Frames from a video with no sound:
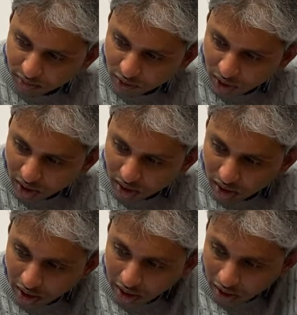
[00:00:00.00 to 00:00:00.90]
Right?
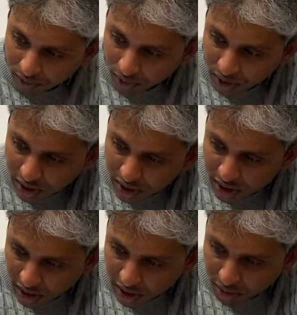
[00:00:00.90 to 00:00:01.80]
Even within
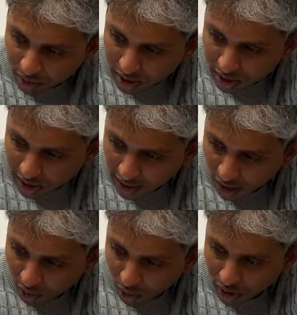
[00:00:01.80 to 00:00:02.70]
decking and fencing, I have
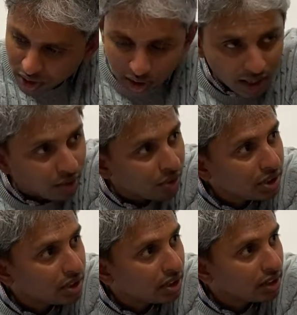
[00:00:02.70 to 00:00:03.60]
all these categories.
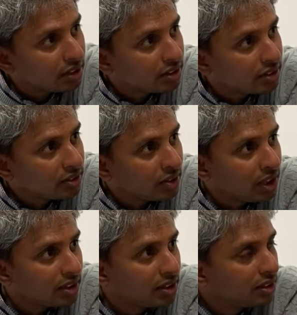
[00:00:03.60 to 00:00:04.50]
Right?